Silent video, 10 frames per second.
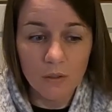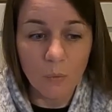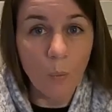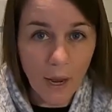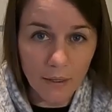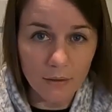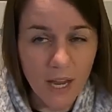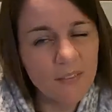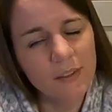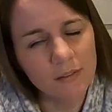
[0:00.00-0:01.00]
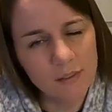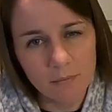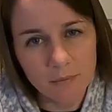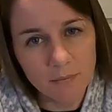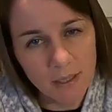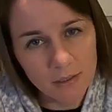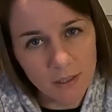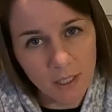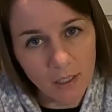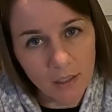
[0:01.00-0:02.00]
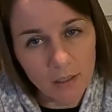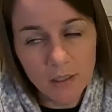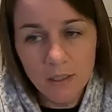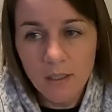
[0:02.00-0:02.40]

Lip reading: wildlife and some domesticated